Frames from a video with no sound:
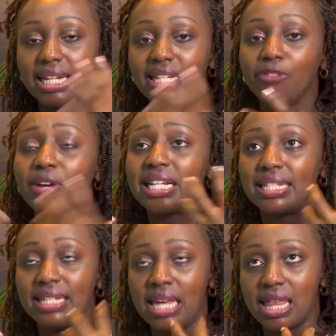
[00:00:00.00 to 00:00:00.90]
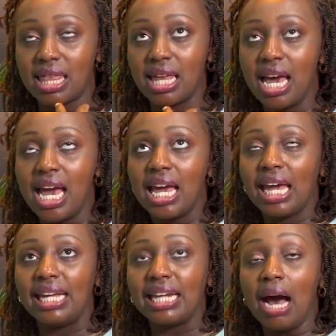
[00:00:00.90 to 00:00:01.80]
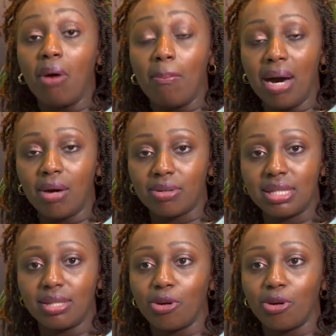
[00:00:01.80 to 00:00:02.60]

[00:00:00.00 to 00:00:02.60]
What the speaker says: different teeth in our mouths